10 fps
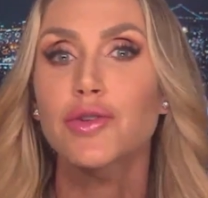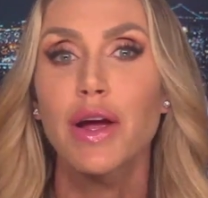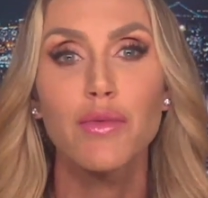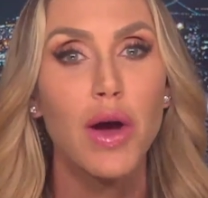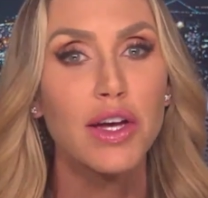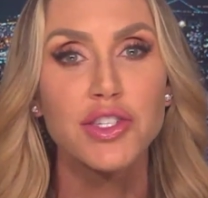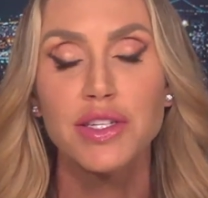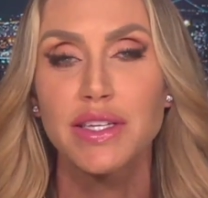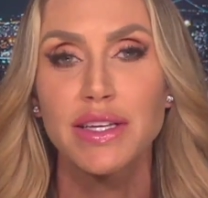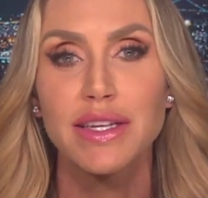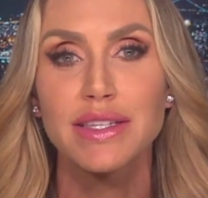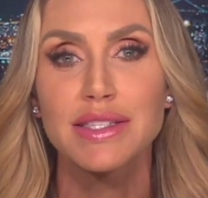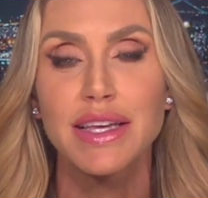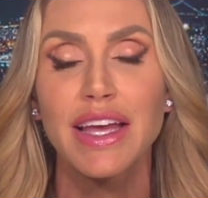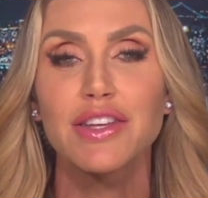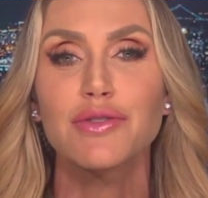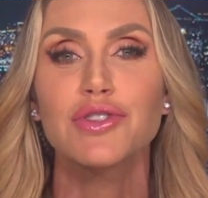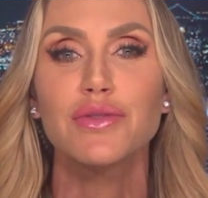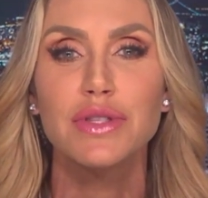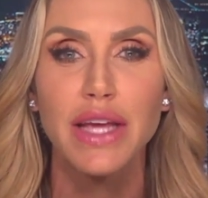around Washington, D.C., and
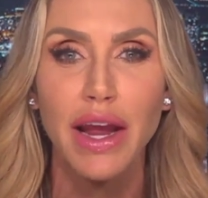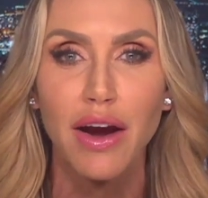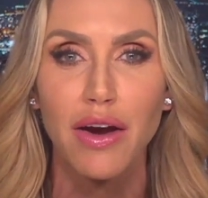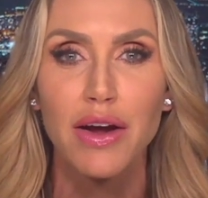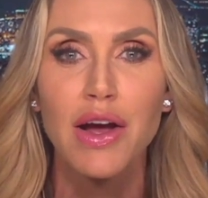don't you dare